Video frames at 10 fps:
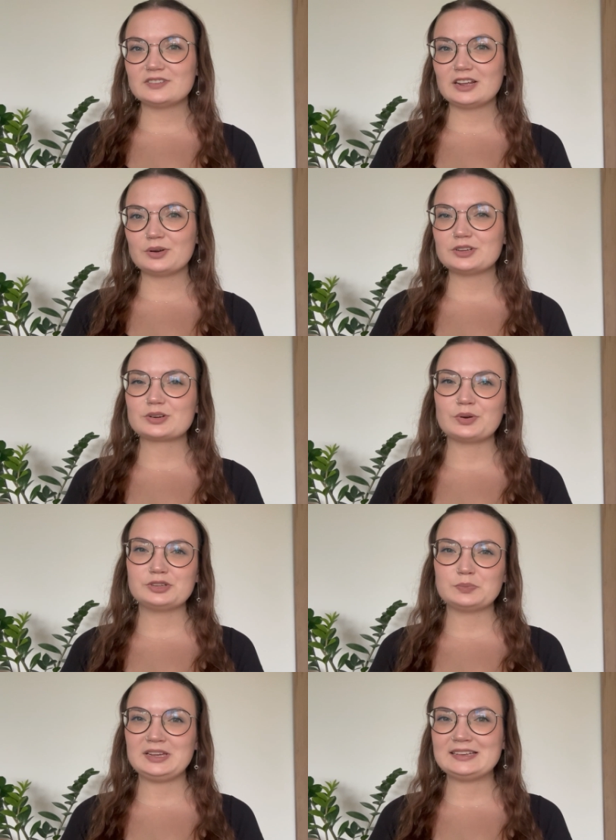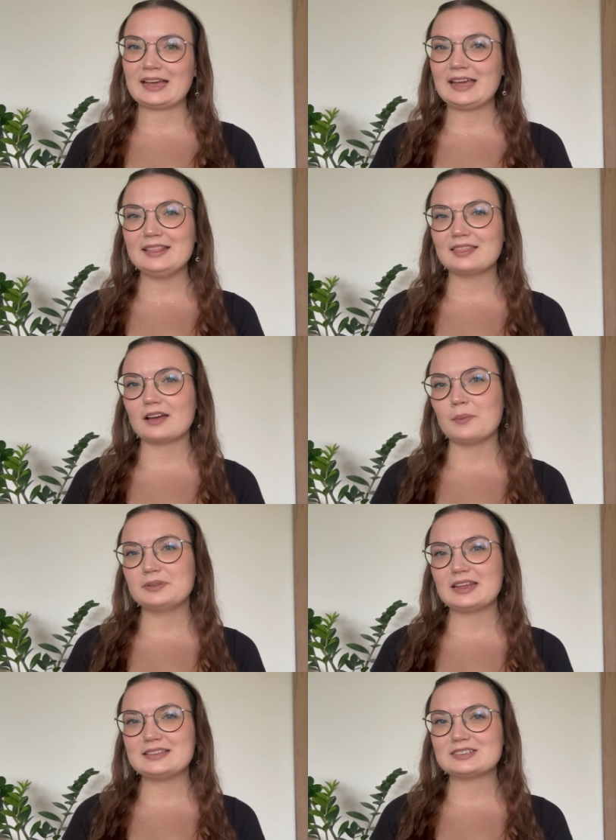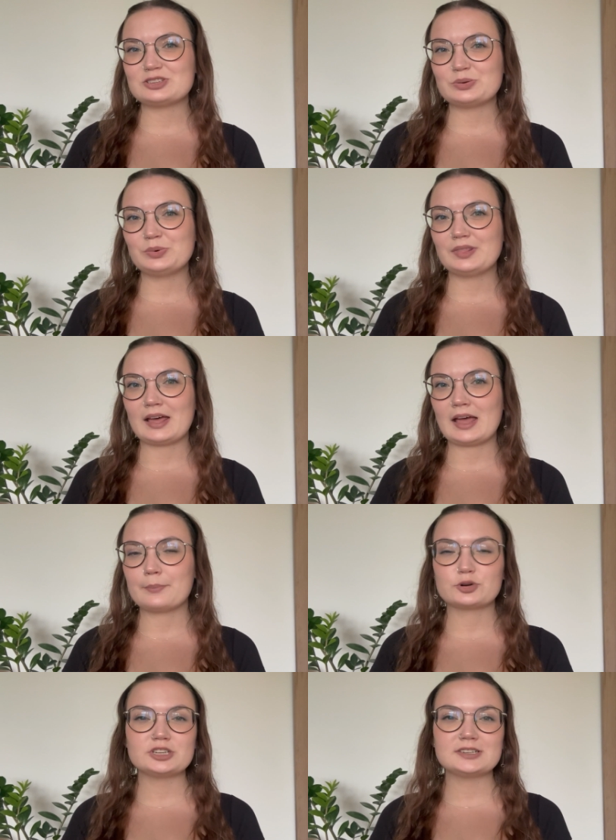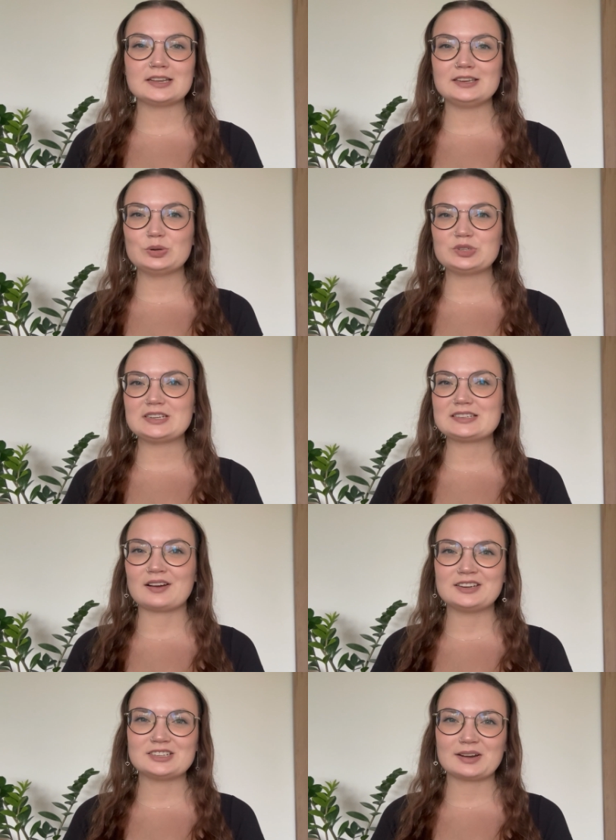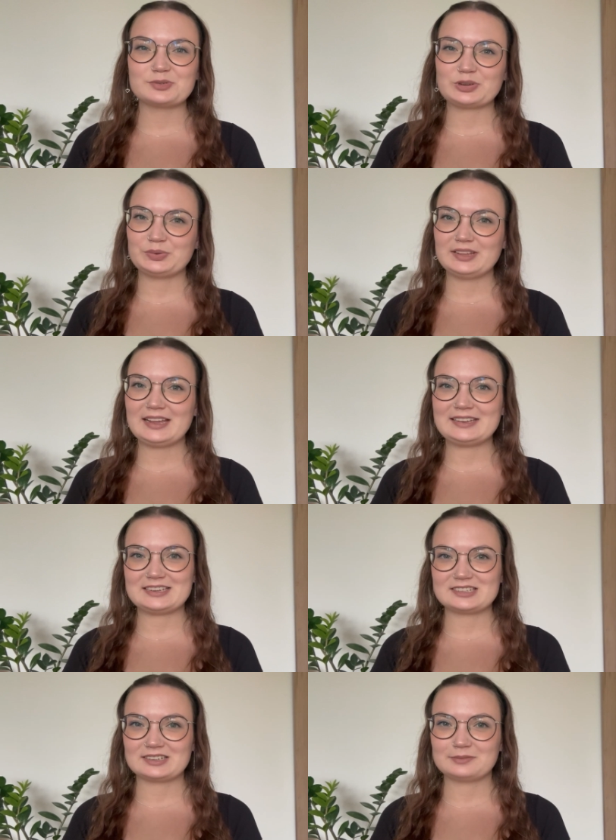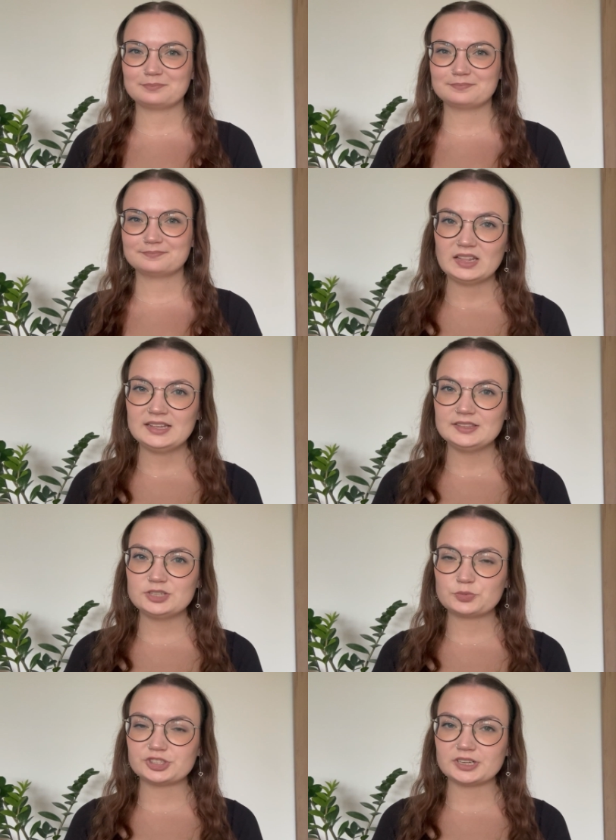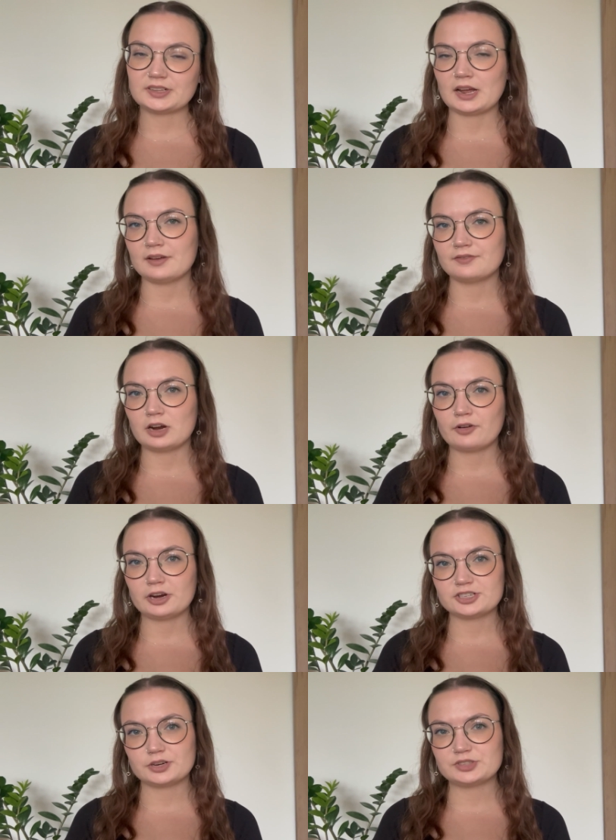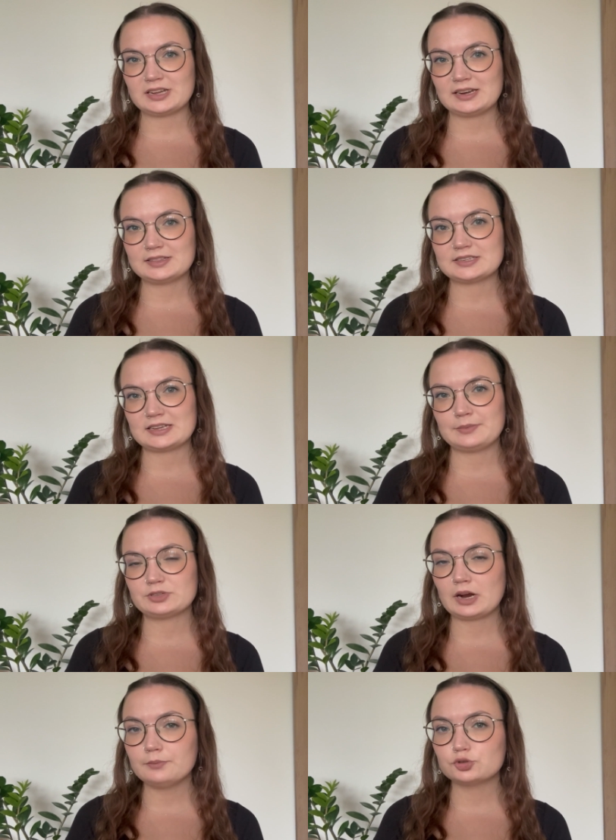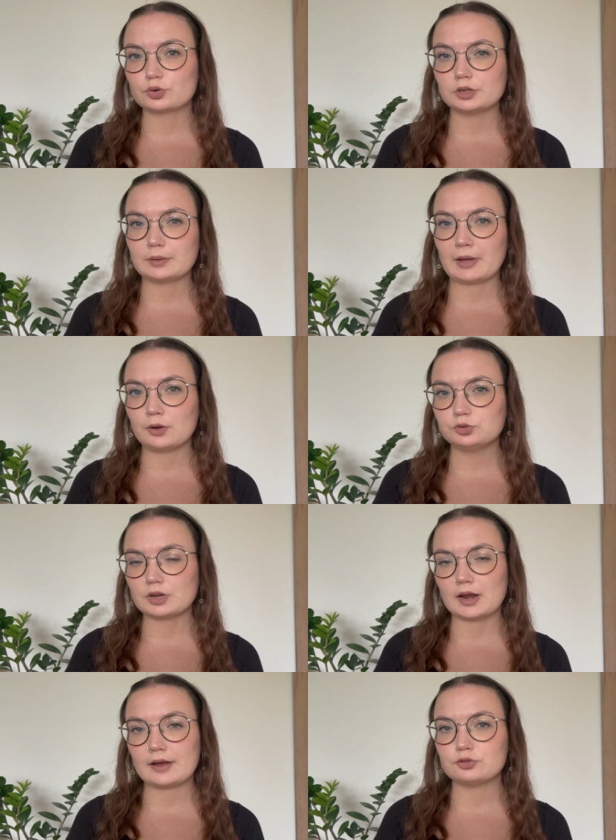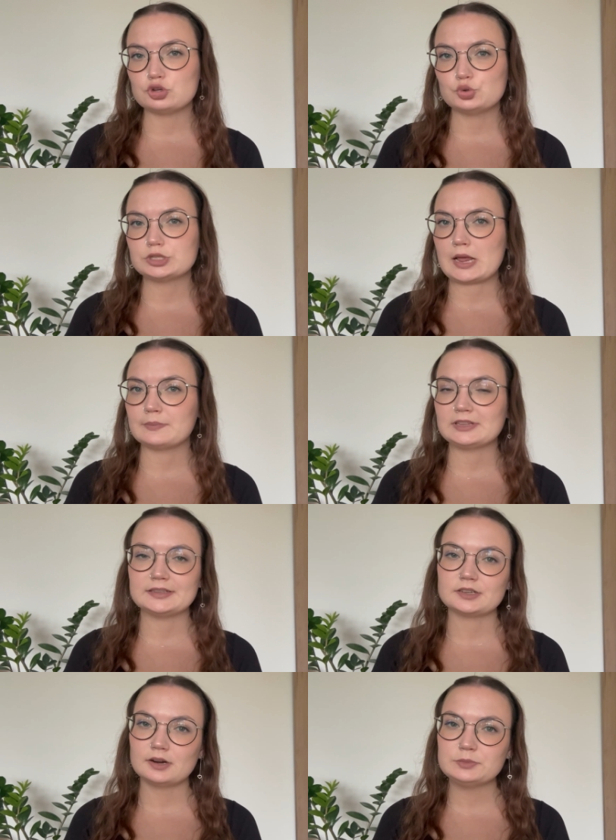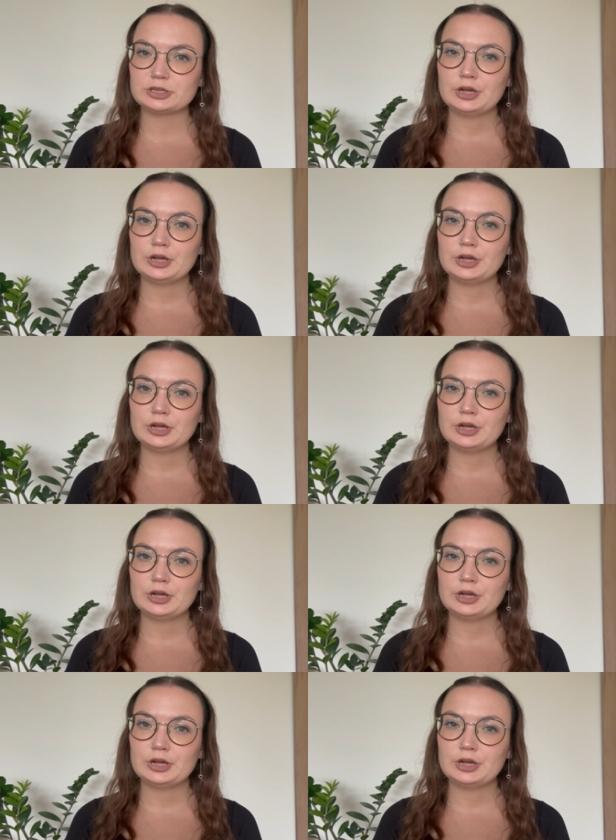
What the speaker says: video is going to be the 8th update to the Project 10 Uses Eyeshadows Only edition. In this project I have 5 eyeshadows in at the same time. To roll them out I have to use them 10 times.